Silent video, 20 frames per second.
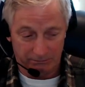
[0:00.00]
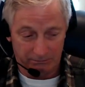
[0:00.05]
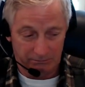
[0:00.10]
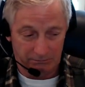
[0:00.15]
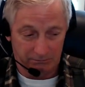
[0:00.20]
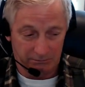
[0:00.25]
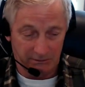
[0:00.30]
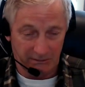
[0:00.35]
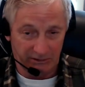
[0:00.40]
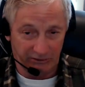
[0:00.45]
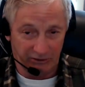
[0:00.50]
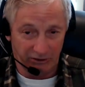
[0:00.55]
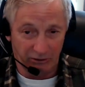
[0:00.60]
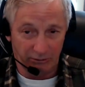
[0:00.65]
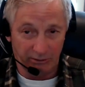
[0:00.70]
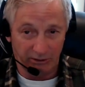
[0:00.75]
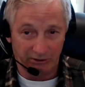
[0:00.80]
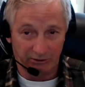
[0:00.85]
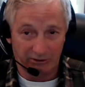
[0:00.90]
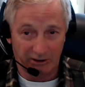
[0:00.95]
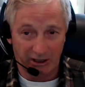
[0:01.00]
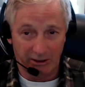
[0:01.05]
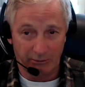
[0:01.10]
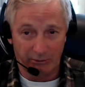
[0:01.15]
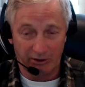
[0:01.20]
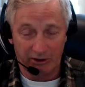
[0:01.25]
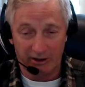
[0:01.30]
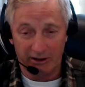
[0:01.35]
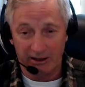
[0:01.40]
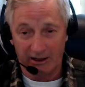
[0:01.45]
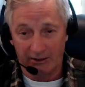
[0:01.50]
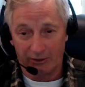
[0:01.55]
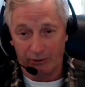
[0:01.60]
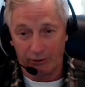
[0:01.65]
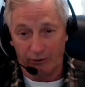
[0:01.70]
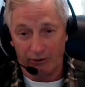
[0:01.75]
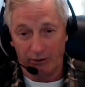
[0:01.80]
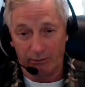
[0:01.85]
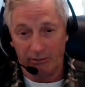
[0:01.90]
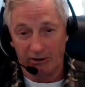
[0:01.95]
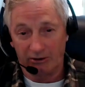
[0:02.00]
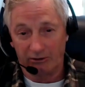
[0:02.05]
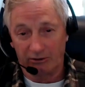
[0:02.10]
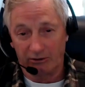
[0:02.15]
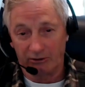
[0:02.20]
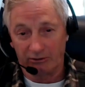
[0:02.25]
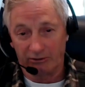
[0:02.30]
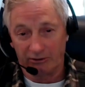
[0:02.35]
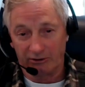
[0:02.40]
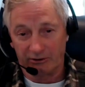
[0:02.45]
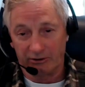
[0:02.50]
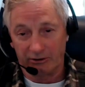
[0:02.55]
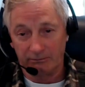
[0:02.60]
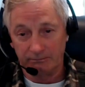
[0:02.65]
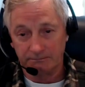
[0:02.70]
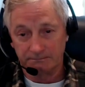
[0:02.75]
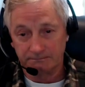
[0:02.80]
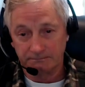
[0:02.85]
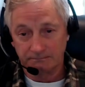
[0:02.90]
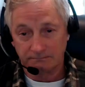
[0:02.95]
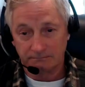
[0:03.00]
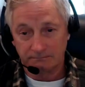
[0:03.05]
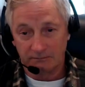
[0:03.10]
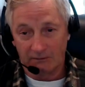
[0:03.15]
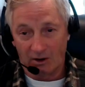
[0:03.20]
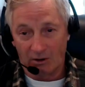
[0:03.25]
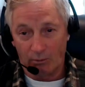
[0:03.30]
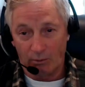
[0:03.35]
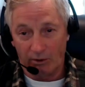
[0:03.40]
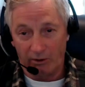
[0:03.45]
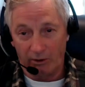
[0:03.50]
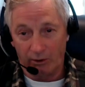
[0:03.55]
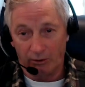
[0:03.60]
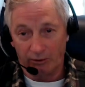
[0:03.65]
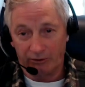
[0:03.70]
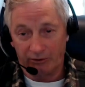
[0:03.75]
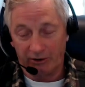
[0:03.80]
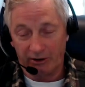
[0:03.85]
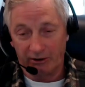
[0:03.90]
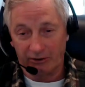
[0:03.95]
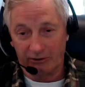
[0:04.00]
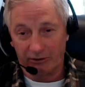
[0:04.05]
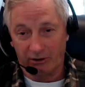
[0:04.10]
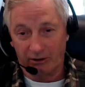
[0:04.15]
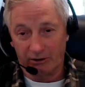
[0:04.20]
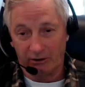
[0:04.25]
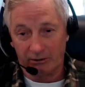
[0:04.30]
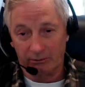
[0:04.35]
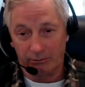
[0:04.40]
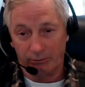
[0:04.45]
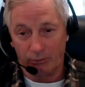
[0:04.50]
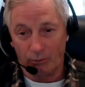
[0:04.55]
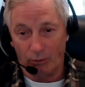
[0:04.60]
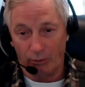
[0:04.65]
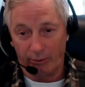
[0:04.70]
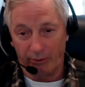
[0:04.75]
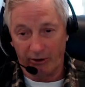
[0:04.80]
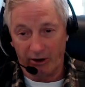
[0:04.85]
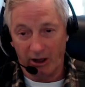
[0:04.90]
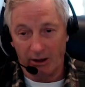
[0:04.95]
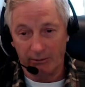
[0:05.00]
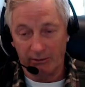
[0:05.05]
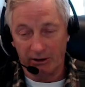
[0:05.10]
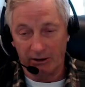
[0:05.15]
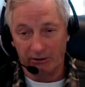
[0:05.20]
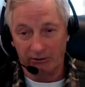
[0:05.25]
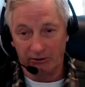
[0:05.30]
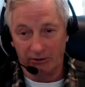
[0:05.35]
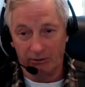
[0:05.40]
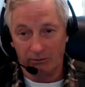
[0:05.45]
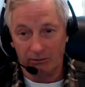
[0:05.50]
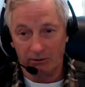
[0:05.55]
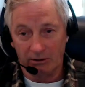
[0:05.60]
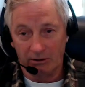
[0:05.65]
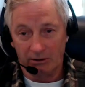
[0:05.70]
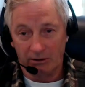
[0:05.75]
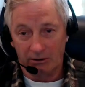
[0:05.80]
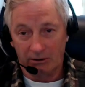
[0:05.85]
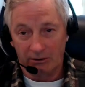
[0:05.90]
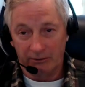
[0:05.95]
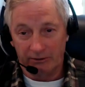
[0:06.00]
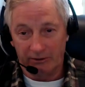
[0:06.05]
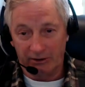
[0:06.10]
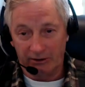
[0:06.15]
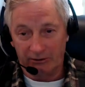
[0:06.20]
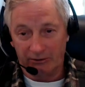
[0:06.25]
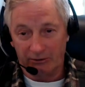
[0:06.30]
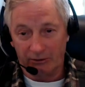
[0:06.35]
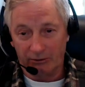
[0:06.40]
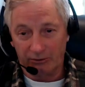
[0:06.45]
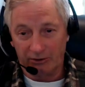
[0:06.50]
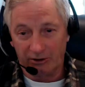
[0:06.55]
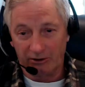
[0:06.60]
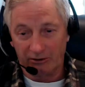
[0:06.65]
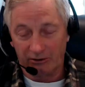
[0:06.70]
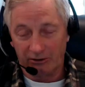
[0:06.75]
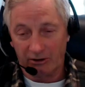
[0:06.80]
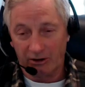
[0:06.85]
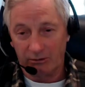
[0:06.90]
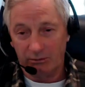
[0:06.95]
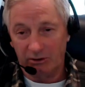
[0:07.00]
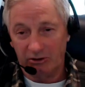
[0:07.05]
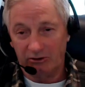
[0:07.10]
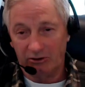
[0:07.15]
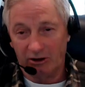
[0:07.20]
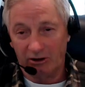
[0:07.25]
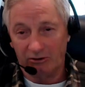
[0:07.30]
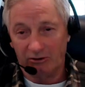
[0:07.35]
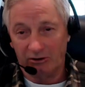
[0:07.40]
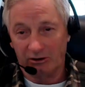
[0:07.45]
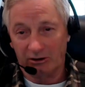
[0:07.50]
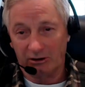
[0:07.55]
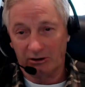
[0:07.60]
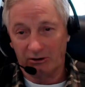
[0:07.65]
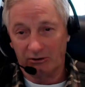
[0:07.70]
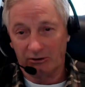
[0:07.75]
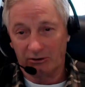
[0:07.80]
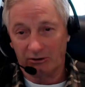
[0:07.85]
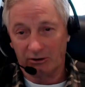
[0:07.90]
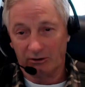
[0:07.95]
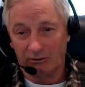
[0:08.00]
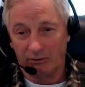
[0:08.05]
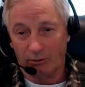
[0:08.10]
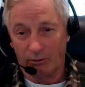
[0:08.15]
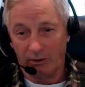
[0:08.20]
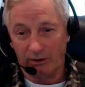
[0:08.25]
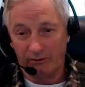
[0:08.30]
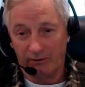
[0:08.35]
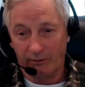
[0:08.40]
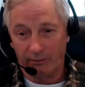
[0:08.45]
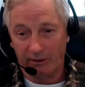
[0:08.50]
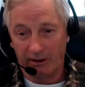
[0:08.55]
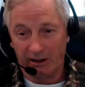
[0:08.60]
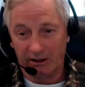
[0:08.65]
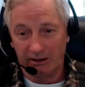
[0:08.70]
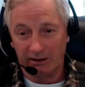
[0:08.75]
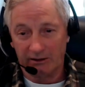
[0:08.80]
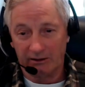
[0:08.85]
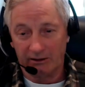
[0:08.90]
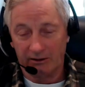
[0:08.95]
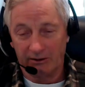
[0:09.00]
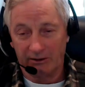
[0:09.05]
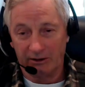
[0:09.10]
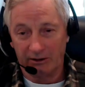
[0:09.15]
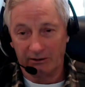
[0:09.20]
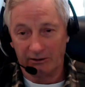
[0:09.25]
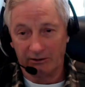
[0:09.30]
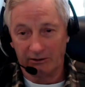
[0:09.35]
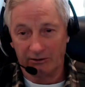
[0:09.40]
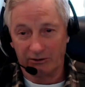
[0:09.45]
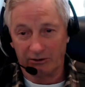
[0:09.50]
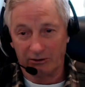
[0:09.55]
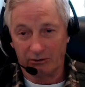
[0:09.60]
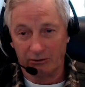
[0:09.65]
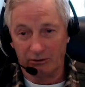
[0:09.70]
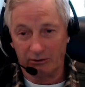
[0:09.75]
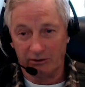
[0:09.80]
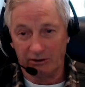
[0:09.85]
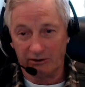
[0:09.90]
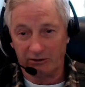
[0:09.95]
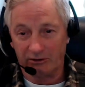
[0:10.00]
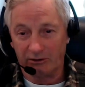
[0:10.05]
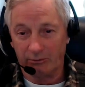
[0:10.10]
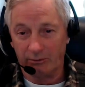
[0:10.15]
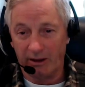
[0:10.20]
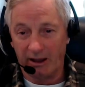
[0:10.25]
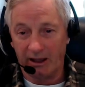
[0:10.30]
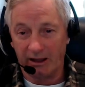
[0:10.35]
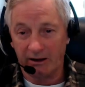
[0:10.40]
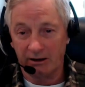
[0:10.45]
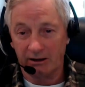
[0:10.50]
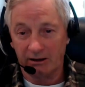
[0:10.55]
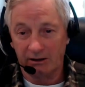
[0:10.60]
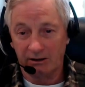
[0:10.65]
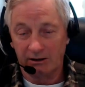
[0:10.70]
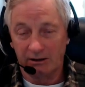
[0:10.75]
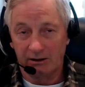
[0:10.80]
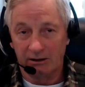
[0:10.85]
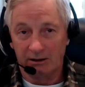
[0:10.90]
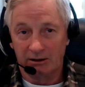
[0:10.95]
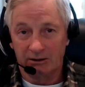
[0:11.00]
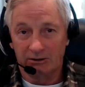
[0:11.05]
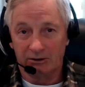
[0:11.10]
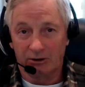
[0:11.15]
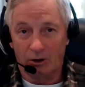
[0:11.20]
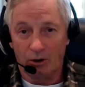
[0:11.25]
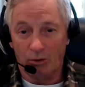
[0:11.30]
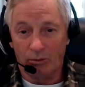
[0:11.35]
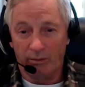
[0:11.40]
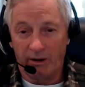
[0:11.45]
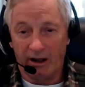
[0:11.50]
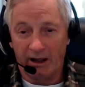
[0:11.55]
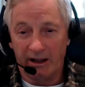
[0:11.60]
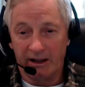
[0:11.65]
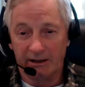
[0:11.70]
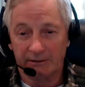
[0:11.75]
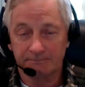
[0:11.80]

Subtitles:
and stay within that third dimensional system where those things are predominant. So those things are going to be changing. Get yourself away from the idea that this is good, this is bad. Go by